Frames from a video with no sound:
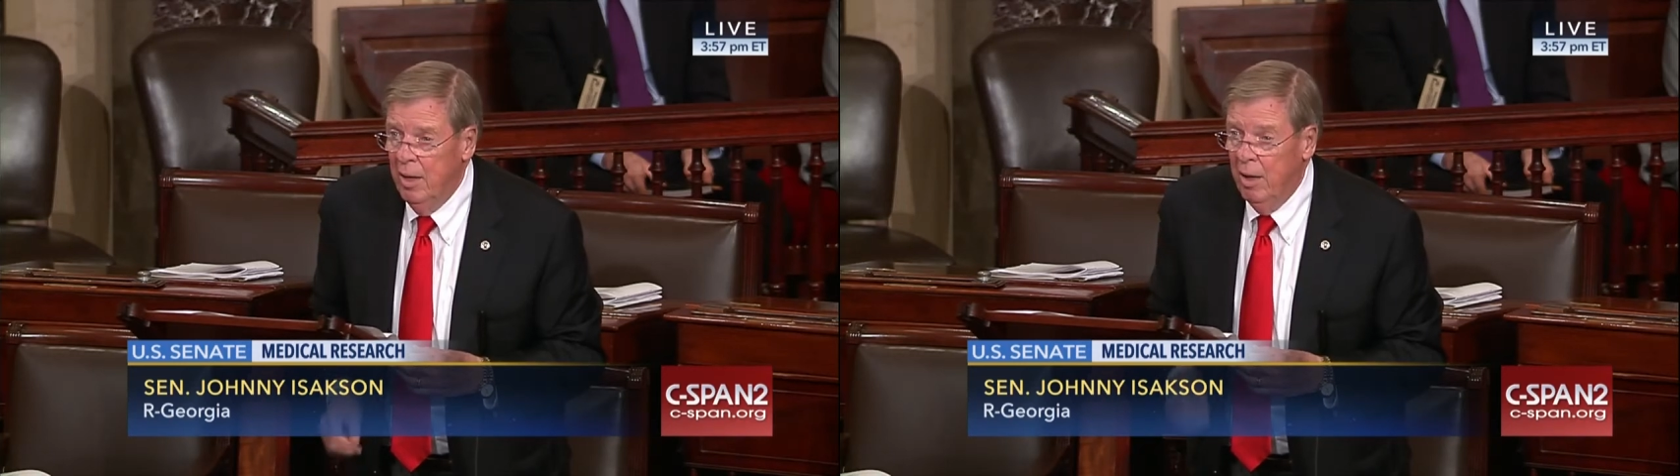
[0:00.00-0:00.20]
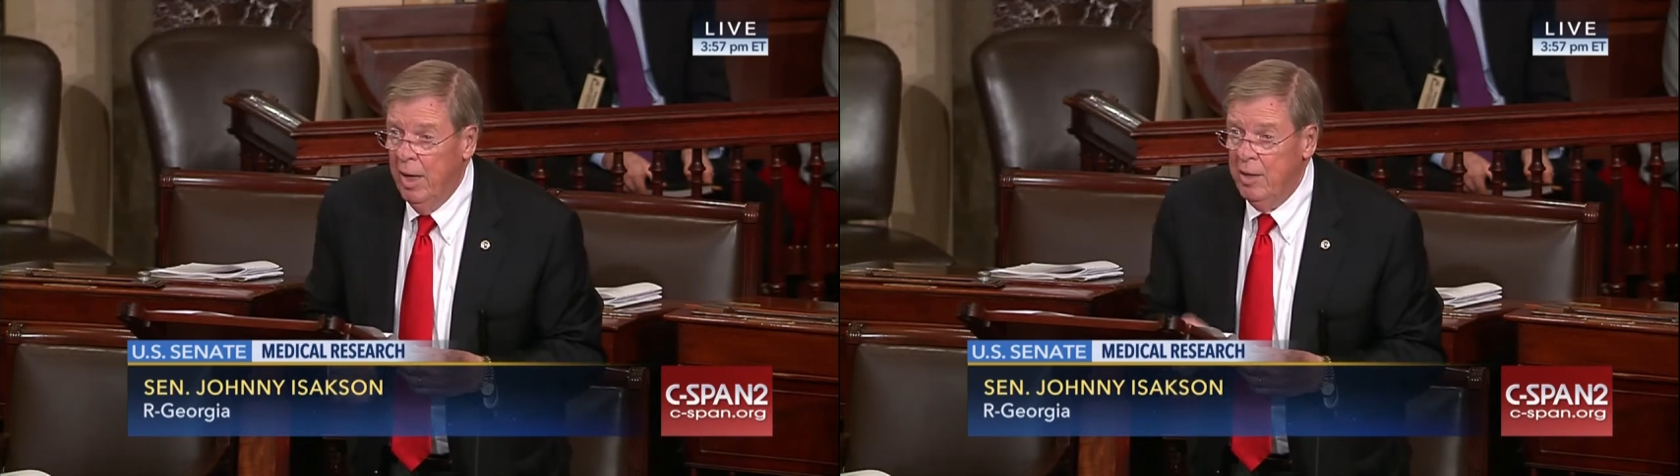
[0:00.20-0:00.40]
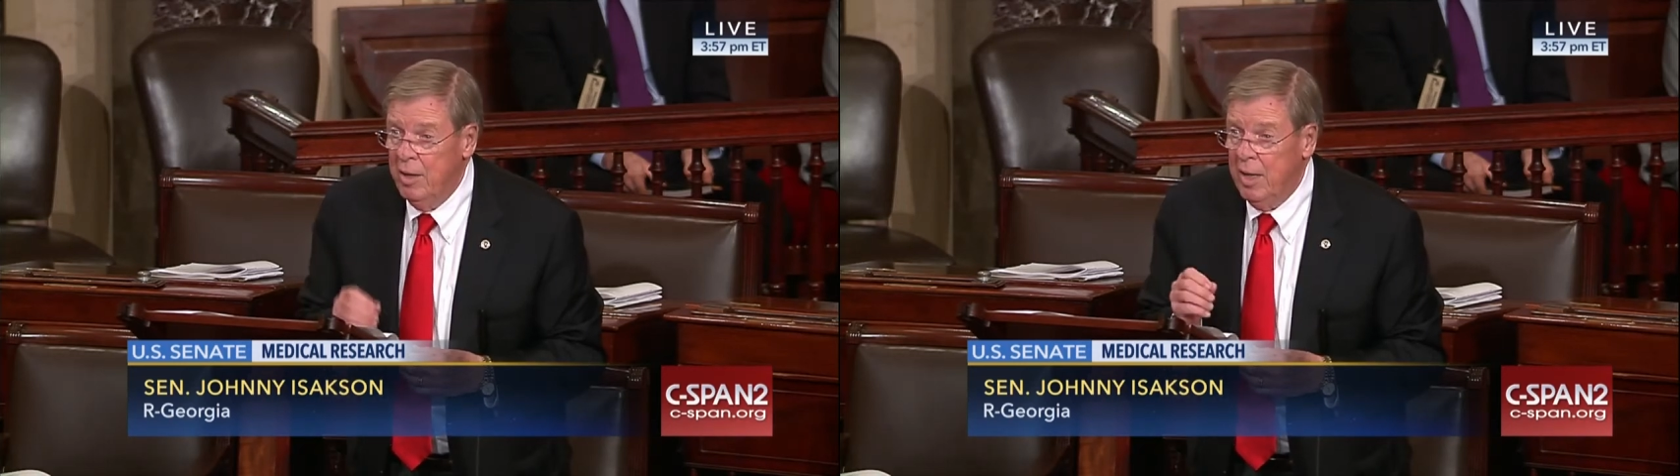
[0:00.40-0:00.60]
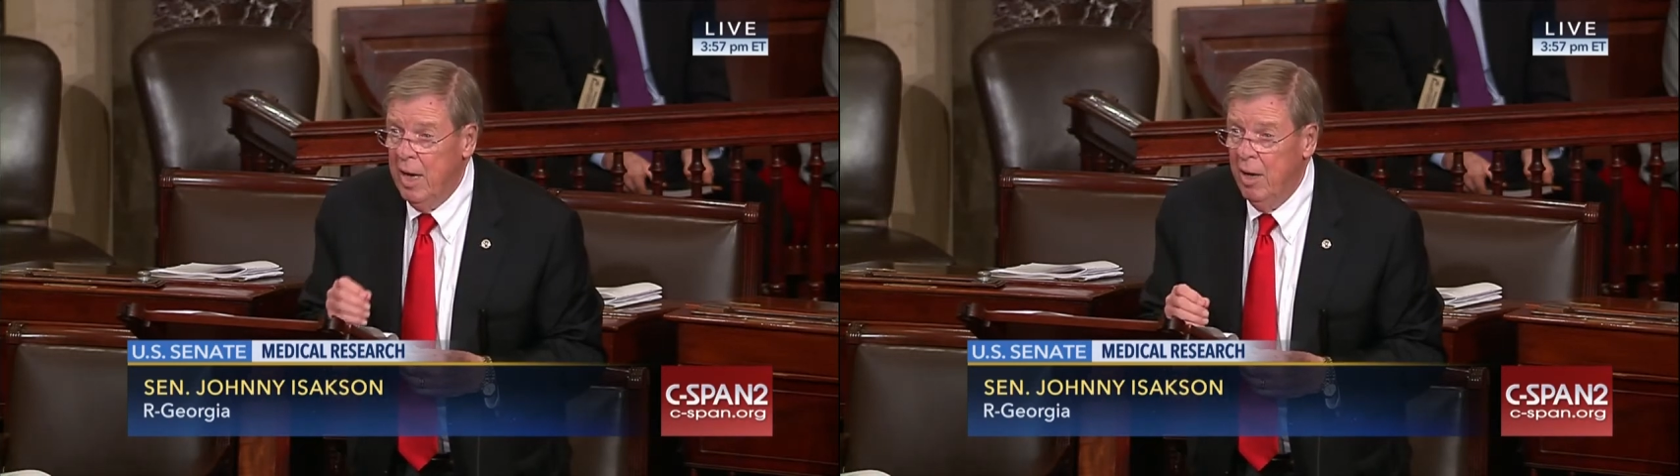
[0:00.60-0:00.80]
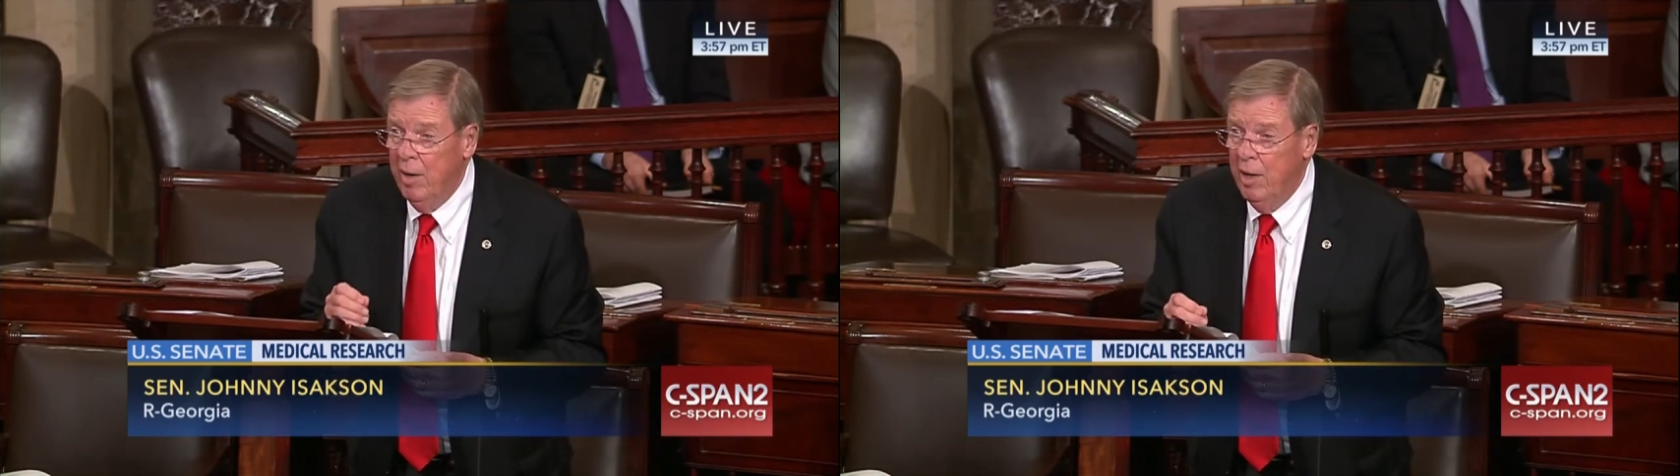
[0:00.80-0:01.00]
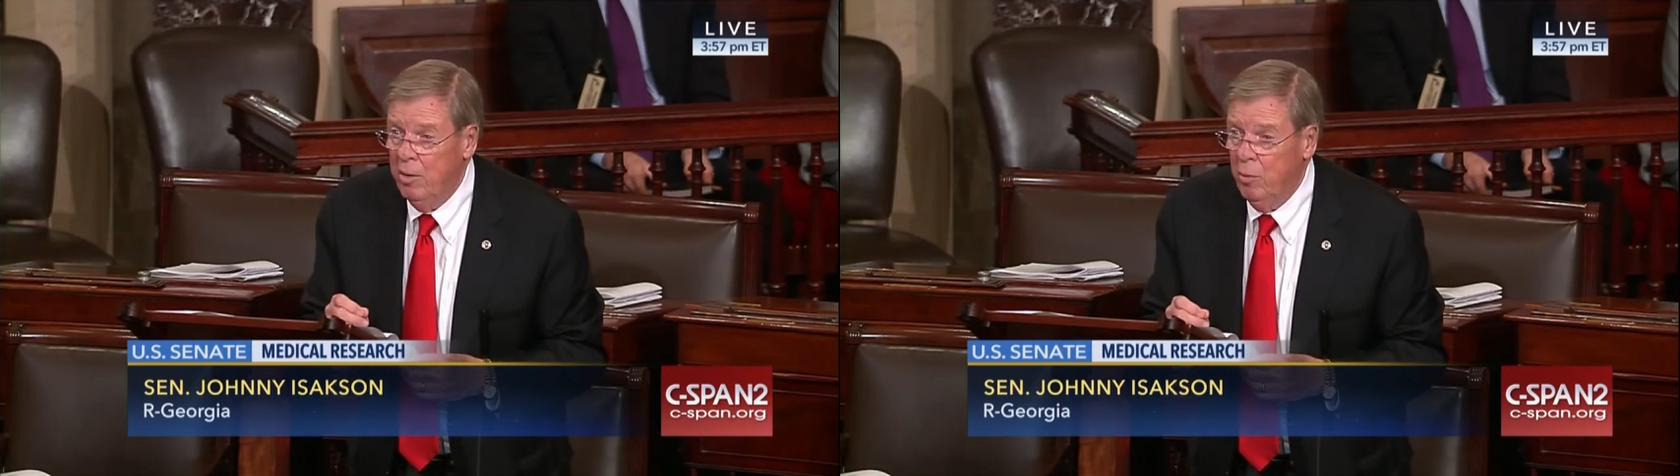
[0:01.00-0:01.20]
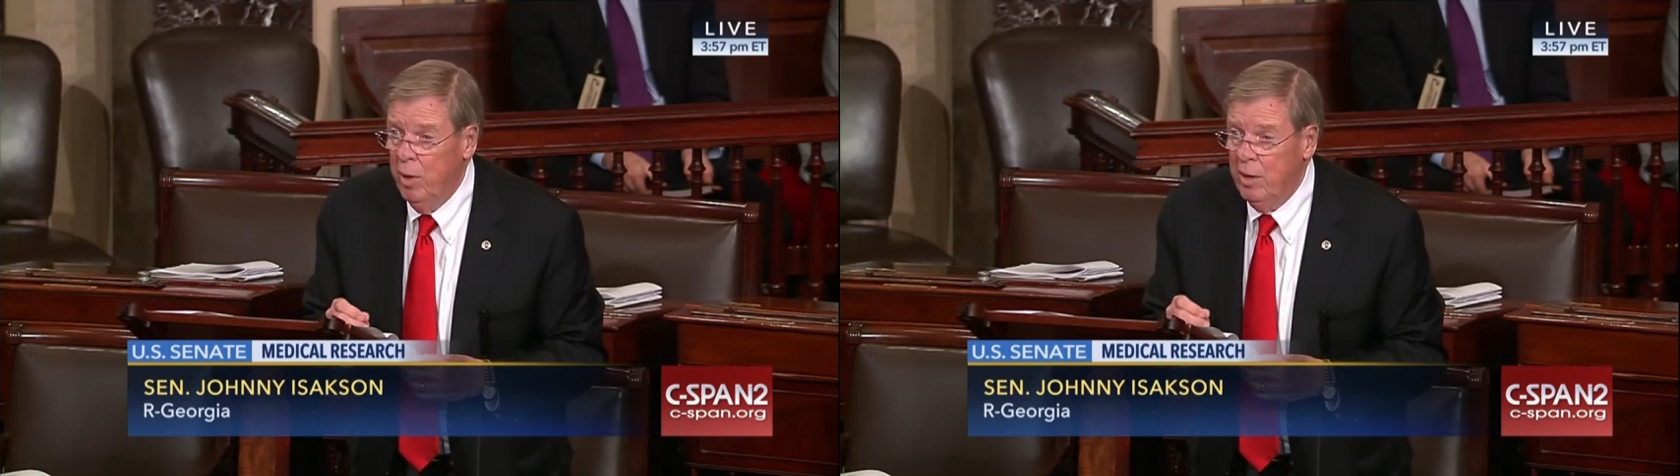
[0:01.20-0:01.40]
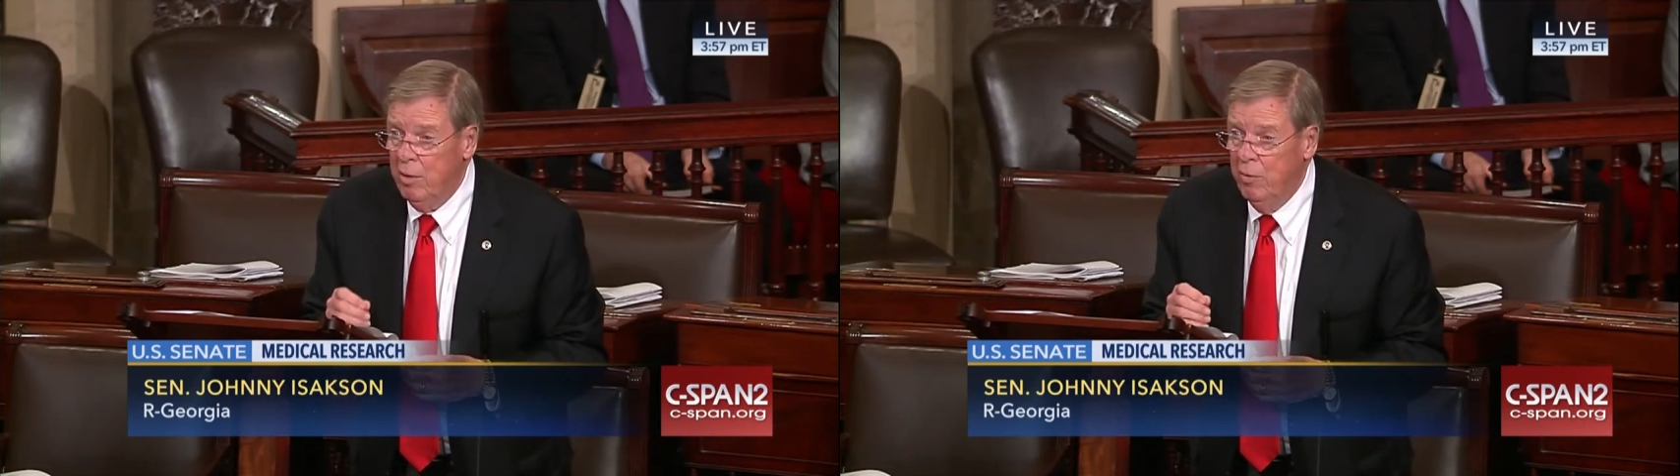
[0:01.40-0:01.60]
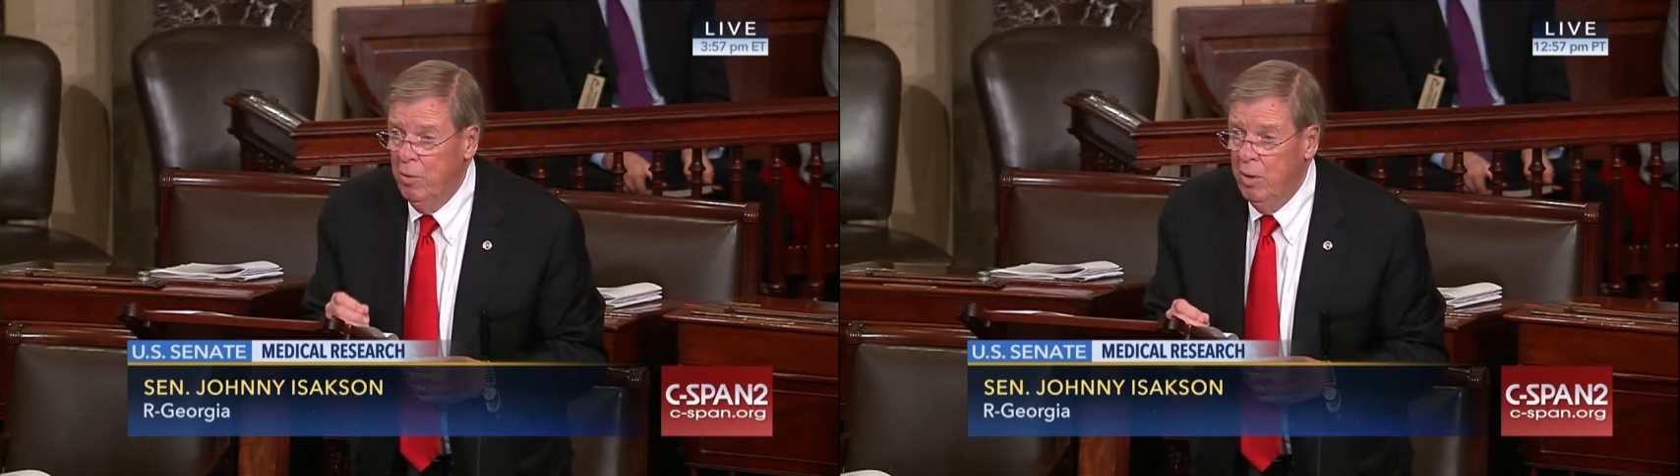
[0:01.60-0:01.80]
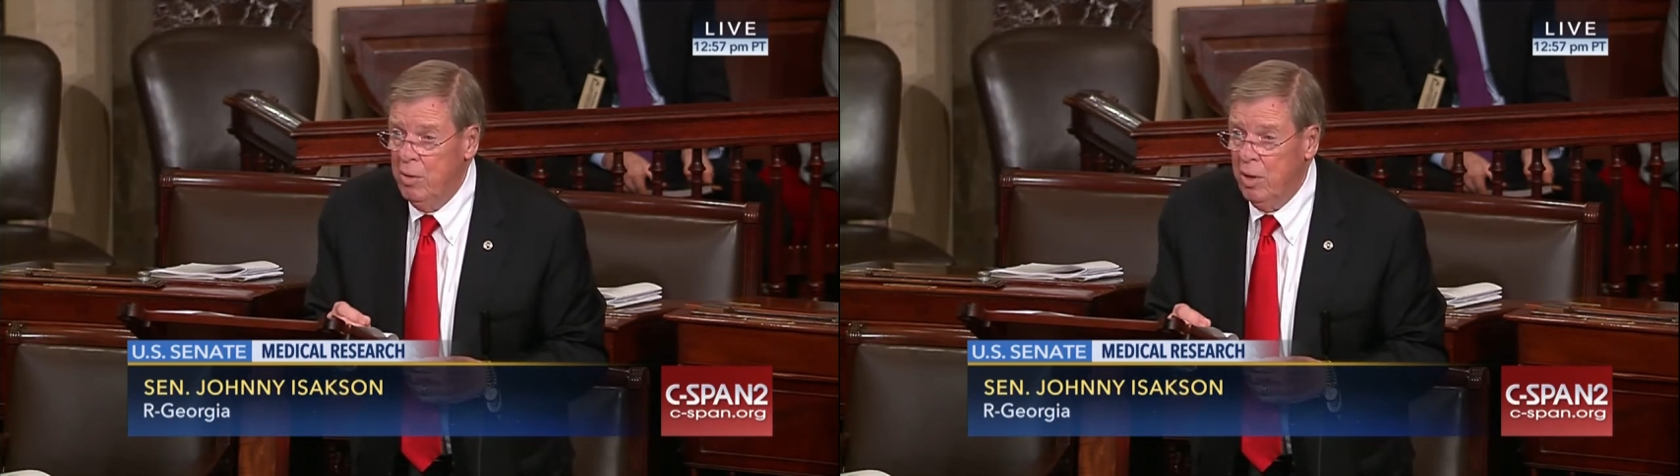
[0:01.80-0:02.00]
Alexa got her angel wings a
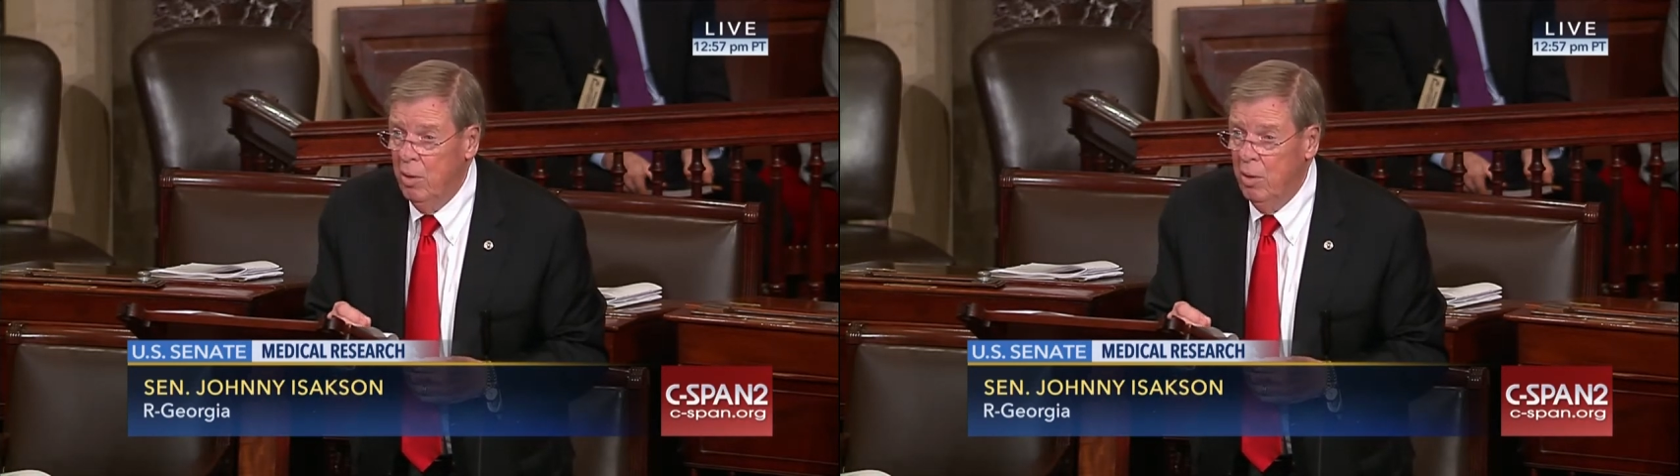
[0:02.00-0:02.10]
few years